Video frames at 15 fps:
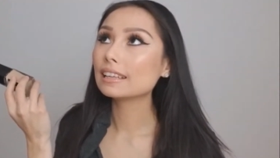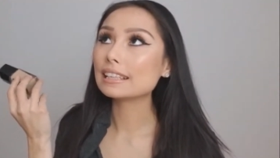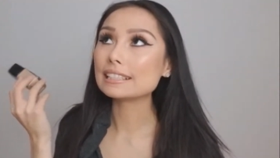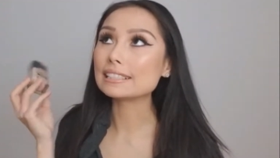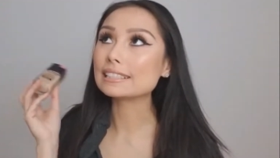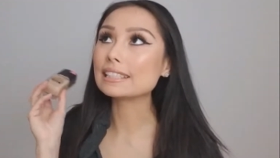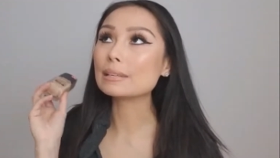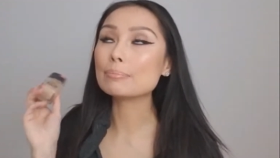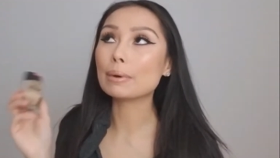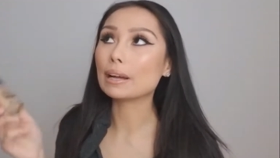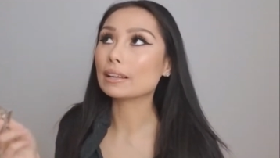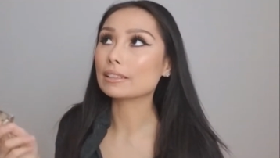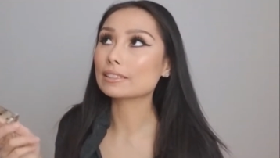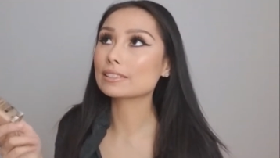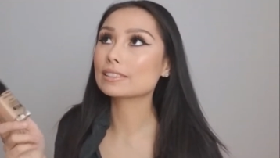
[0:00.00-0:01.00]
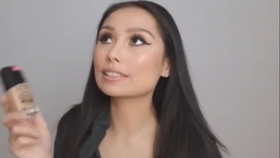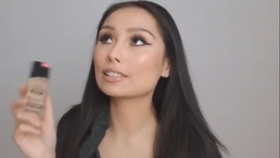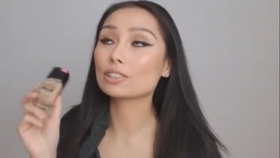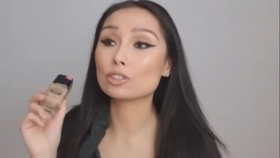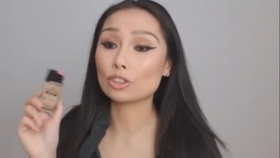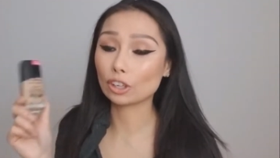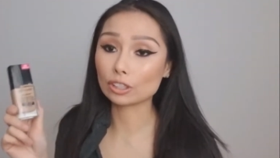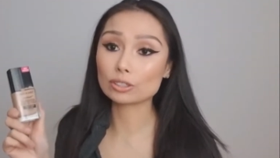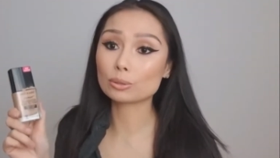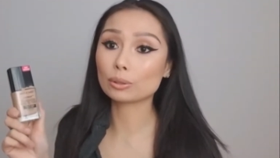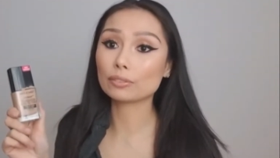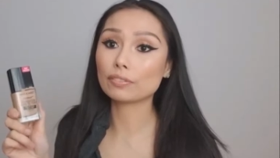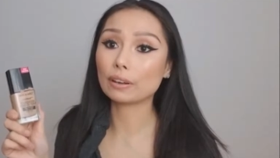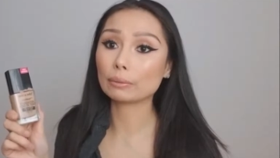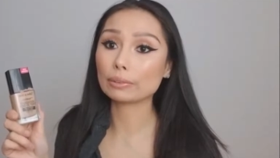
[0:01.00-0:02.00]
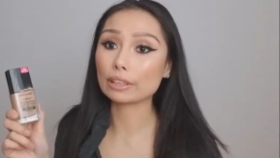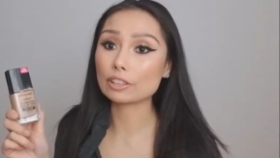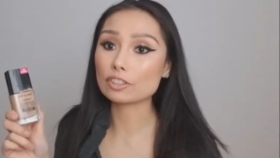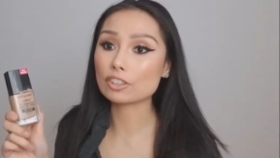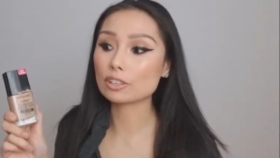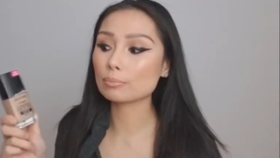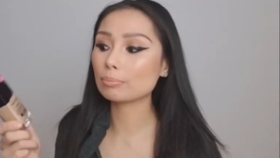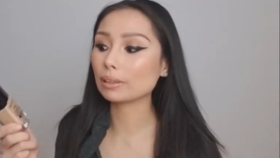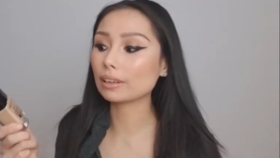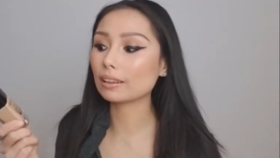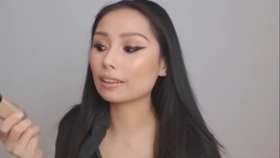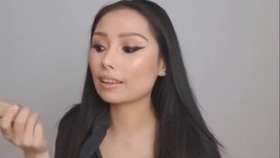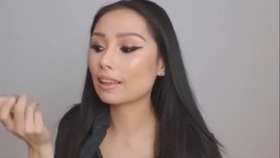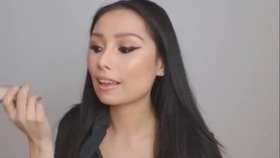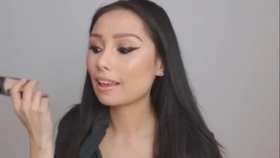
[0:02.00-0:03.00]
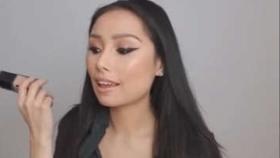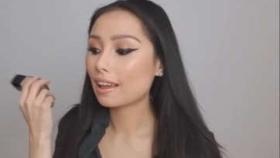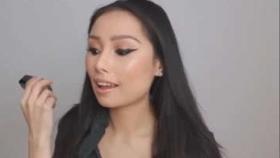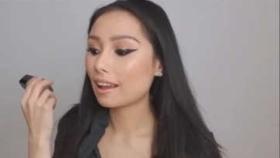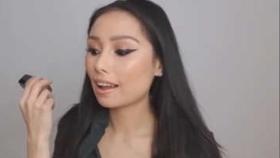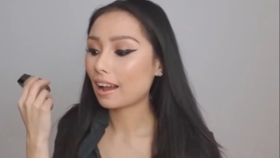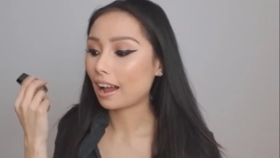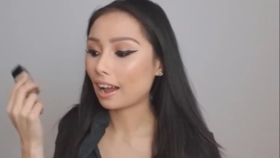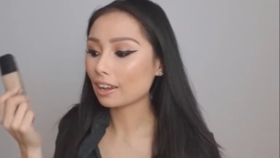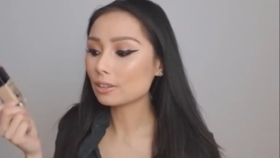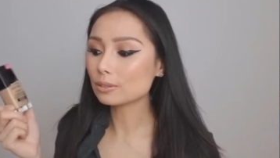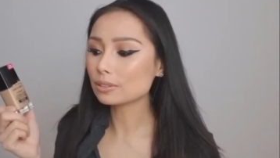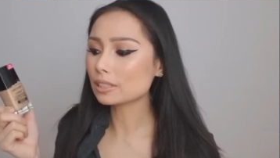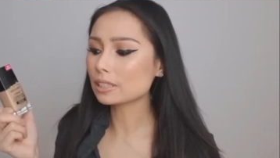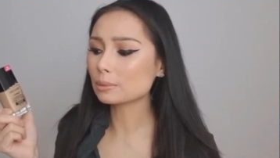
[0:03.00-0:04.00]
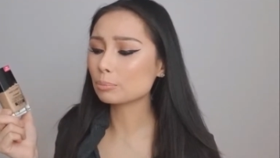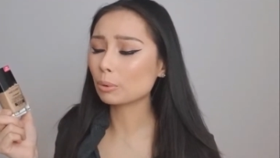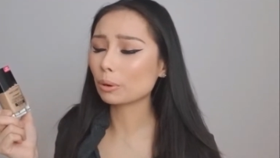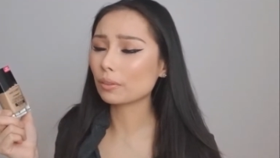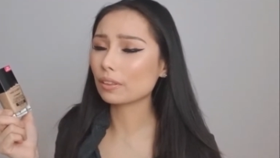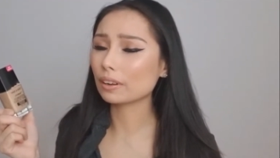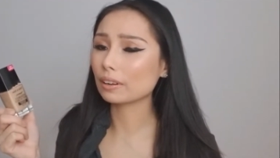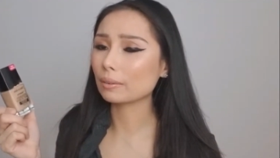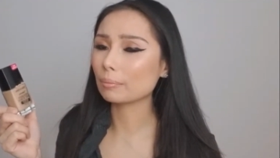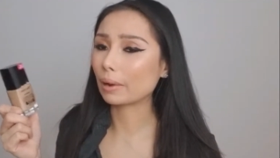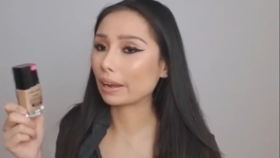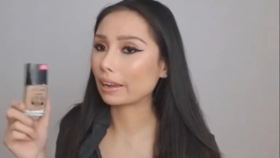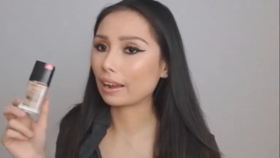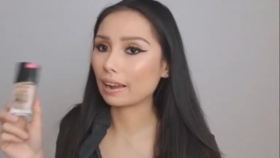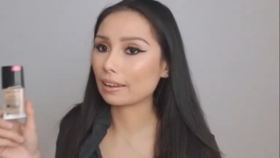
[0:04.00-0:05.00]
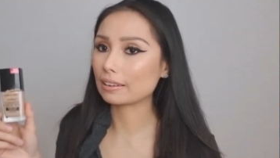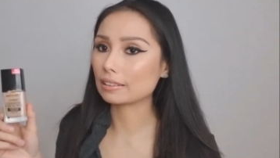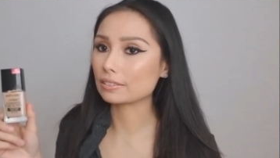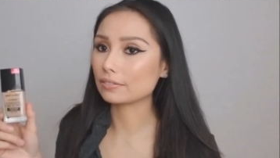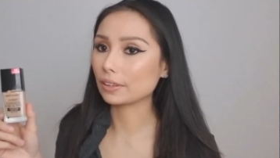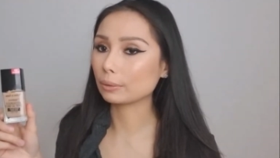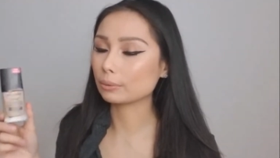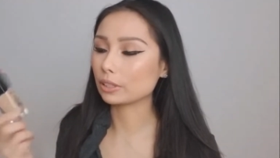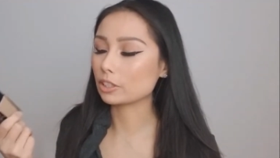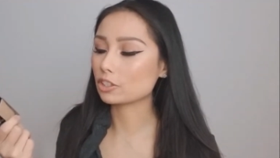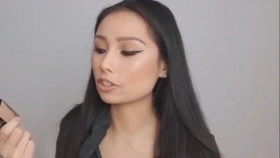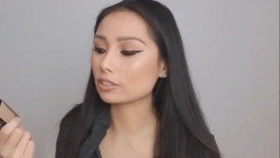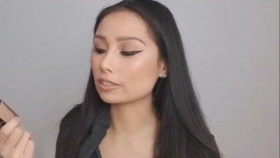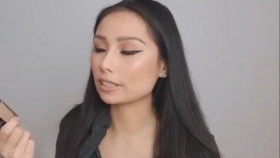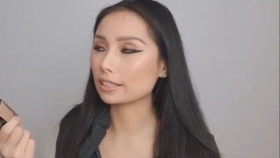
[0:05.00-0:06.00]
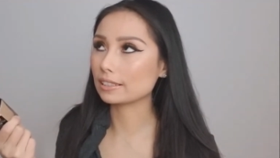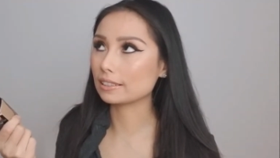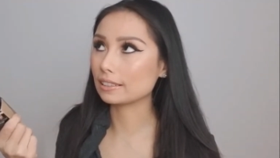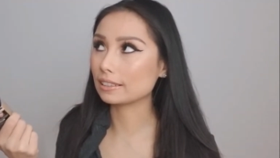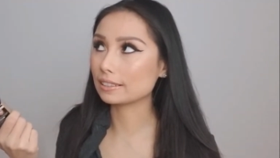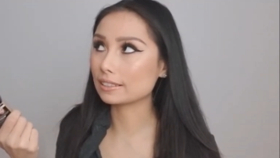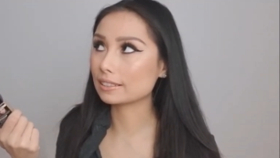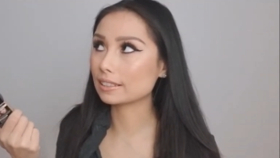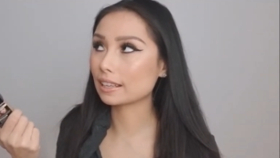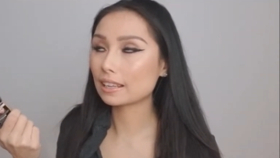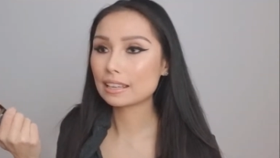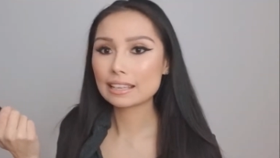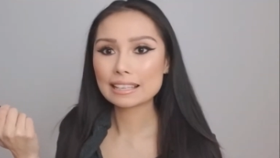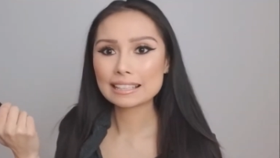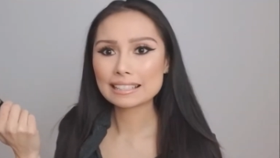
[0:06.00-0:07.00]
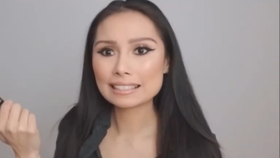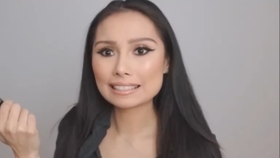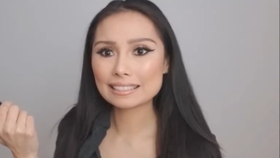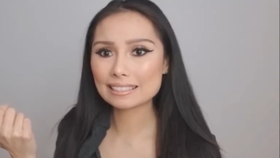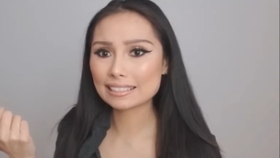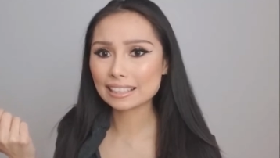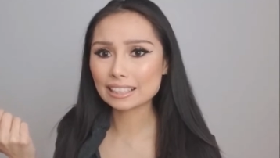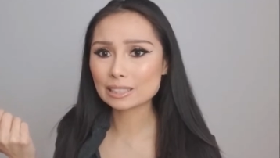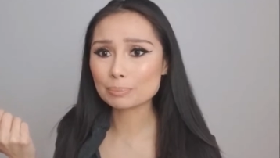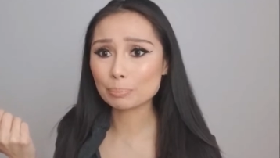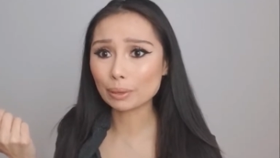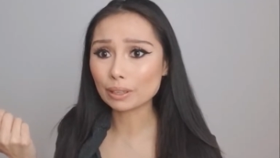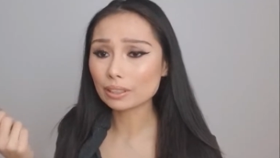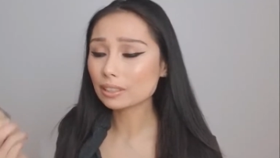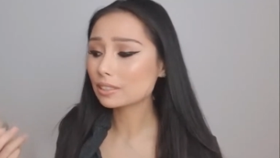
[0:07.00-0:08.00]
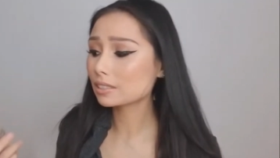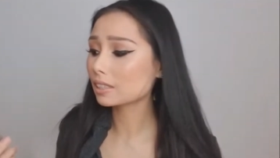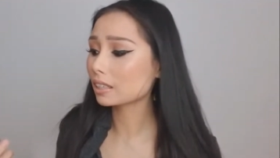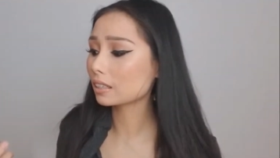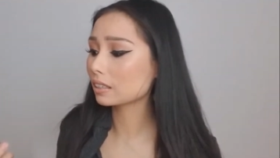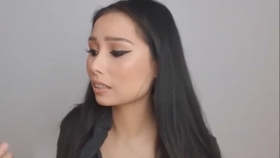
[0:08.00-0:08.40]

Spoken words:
is the best drugstore foundation, but I use this more than my high-end foundations, and it's $6.